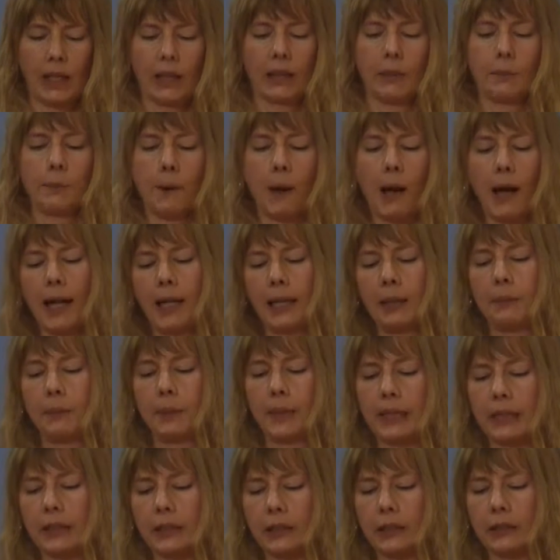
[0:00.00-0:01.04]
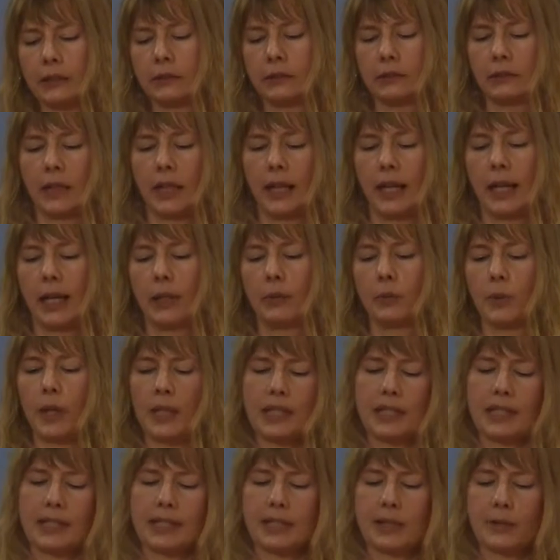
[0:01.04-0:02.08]
The pine beetle and
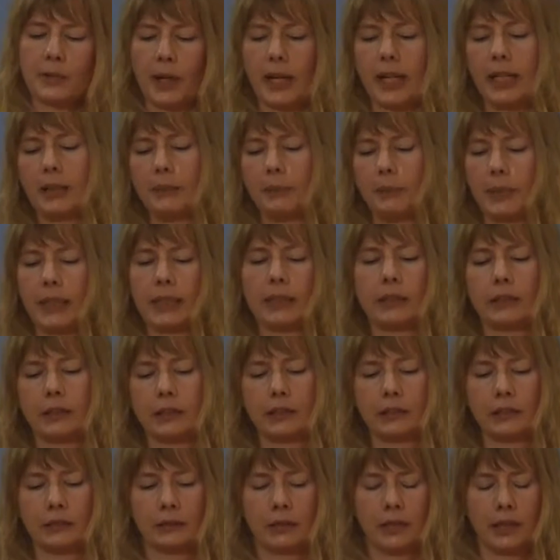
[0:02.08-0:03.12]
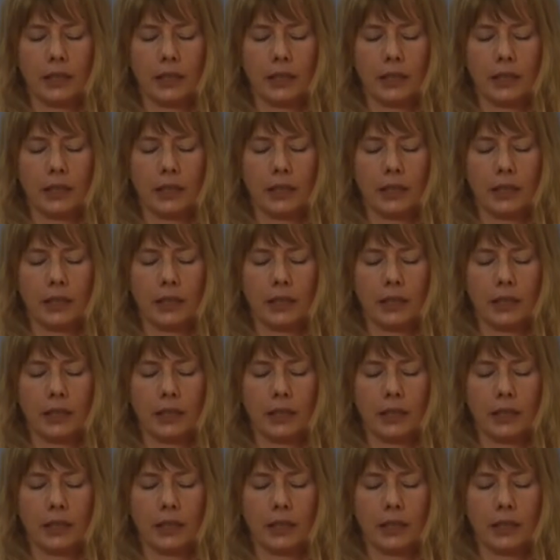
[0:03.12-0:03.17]
rusty grain beetle